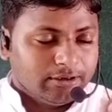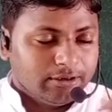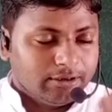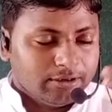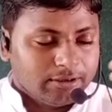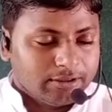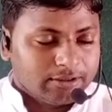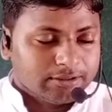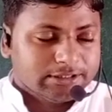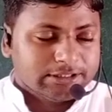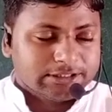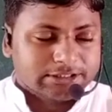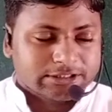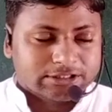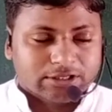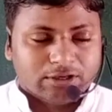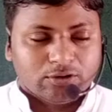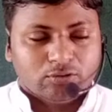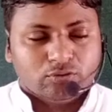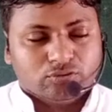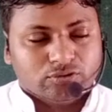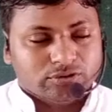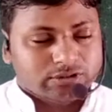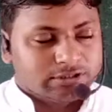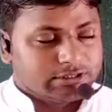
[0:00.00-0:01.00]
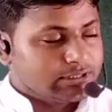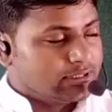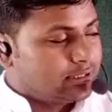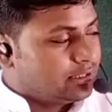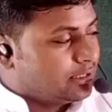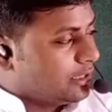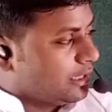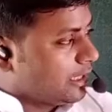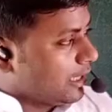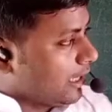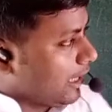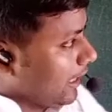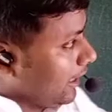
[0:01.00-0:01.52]
heard the sounds
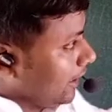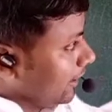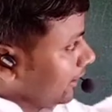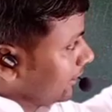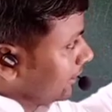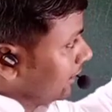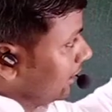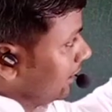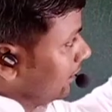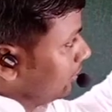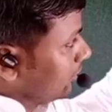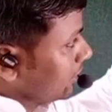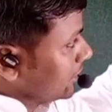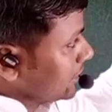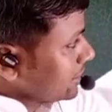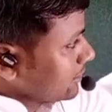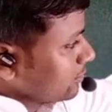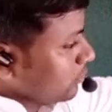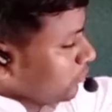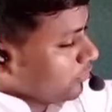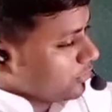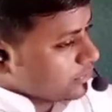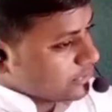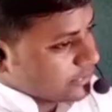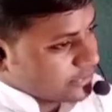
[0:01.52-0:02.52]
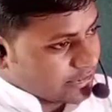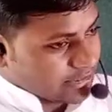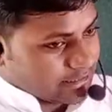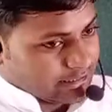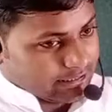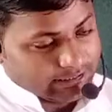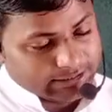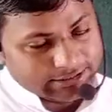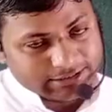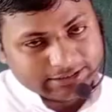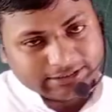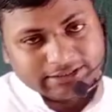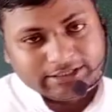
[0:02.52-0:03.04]
and gave response
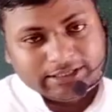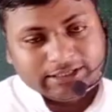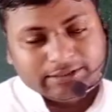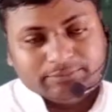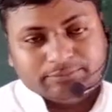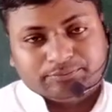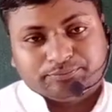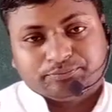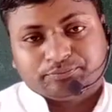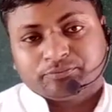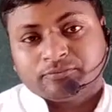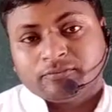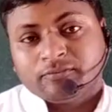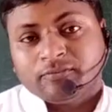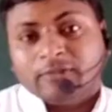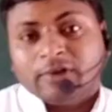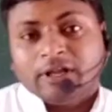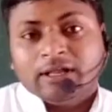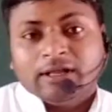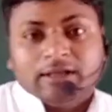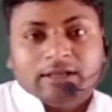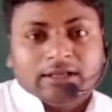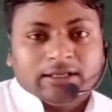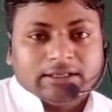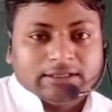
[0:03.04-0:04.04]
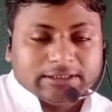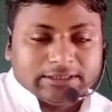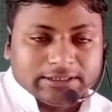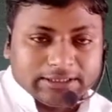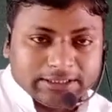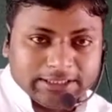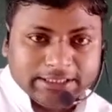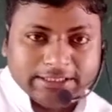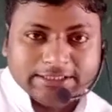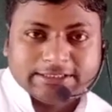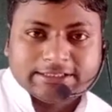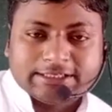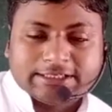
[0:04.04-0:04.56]
against them.
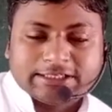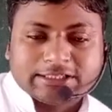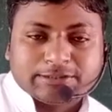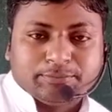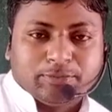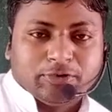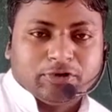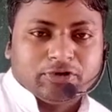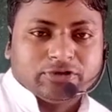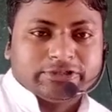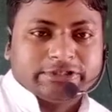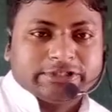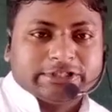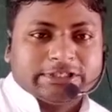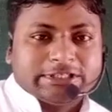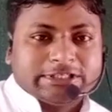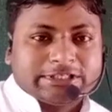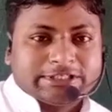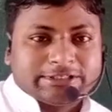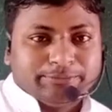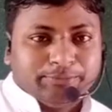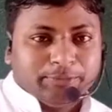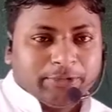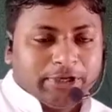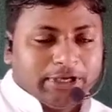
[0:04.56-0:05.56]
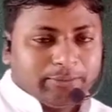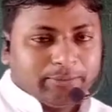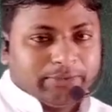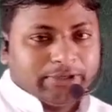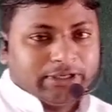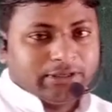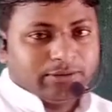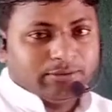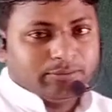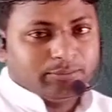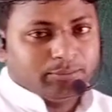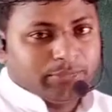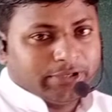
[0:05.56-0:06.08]
These responses may
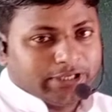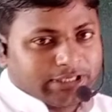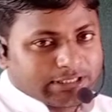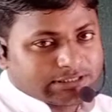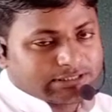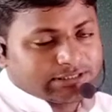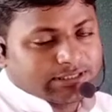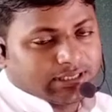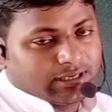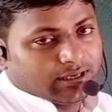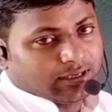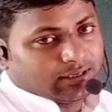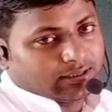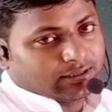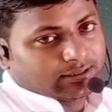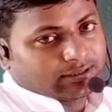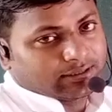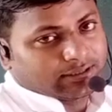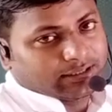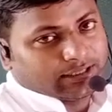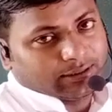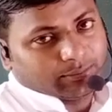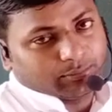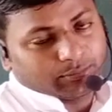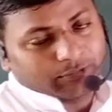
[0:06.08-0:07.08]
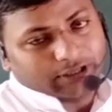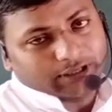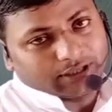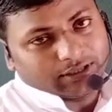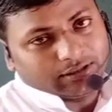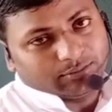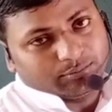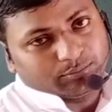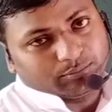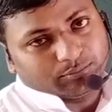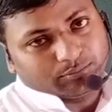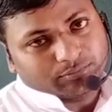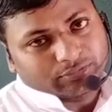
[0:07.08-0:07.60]
be based on
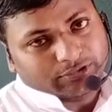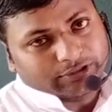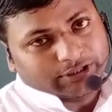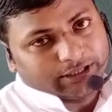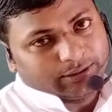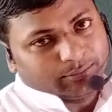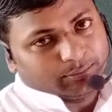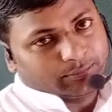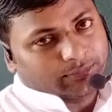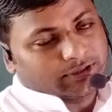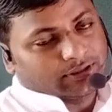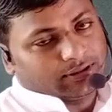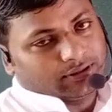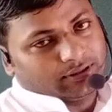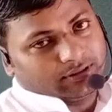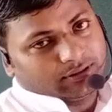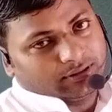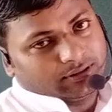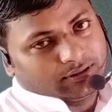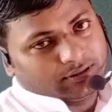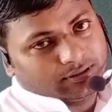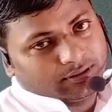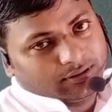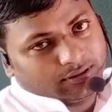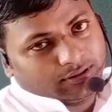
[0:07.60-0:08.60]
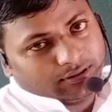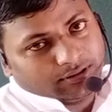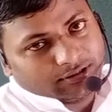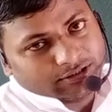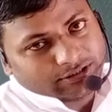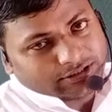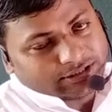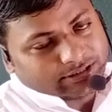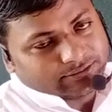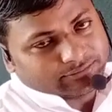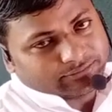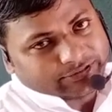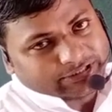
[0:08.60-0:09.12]
chemical
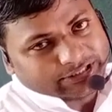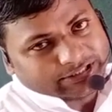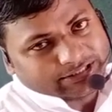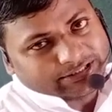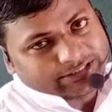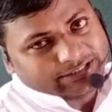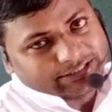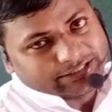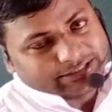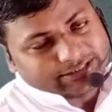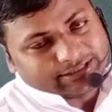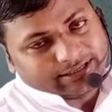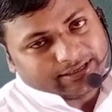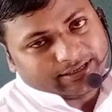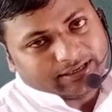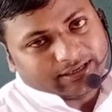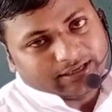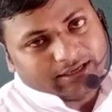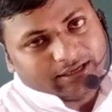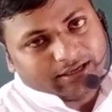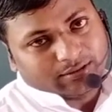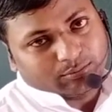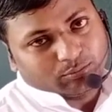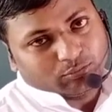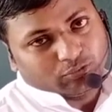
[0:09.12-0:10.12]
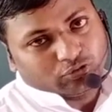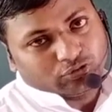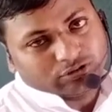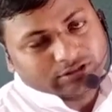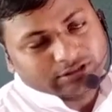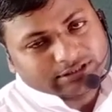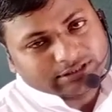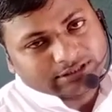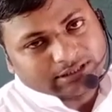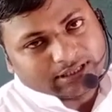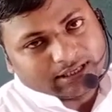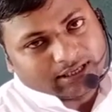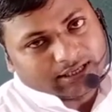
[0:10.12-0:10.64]
substances or hormones
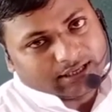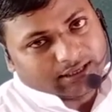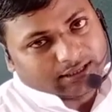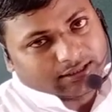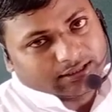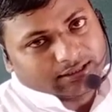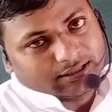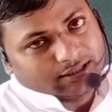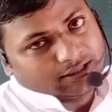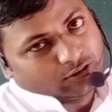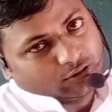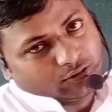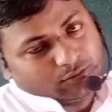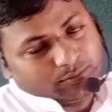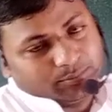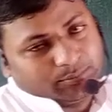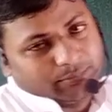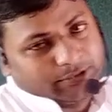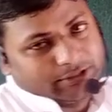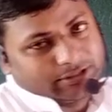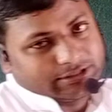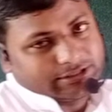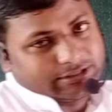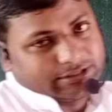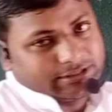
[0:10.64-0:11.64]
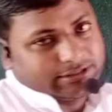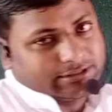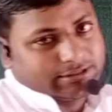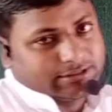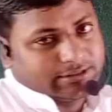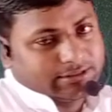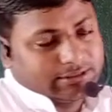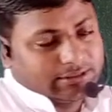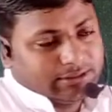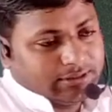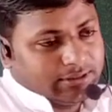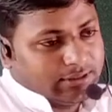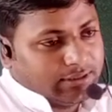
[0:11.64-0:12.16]
or nerve impulses.
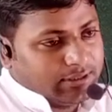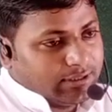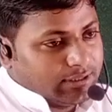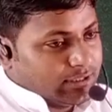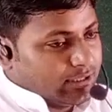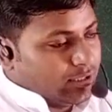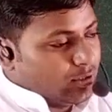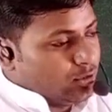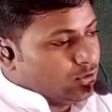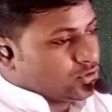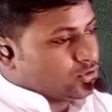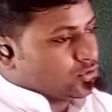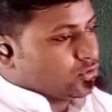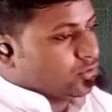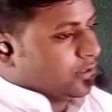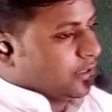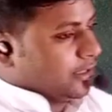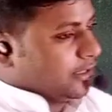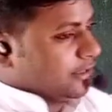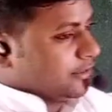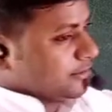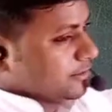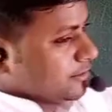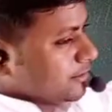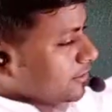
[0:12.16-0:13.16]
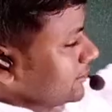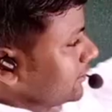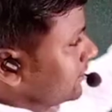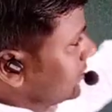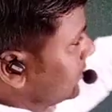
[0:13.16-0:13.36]
Now students,